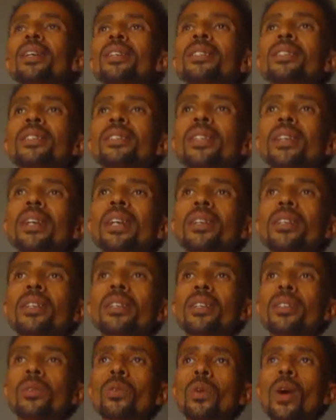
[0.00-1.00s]
The second
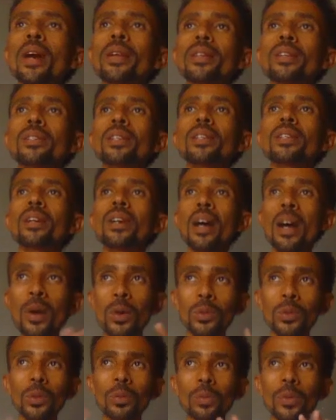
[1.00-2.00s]
one is
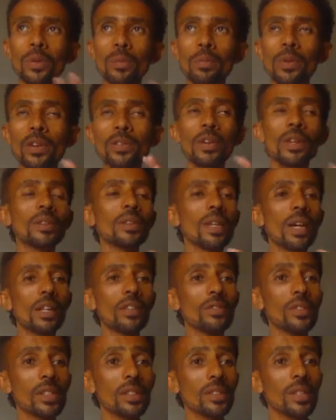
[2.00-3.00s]
how to prevent
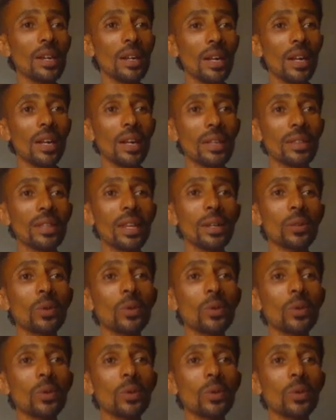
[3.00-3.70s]
adversarial attack,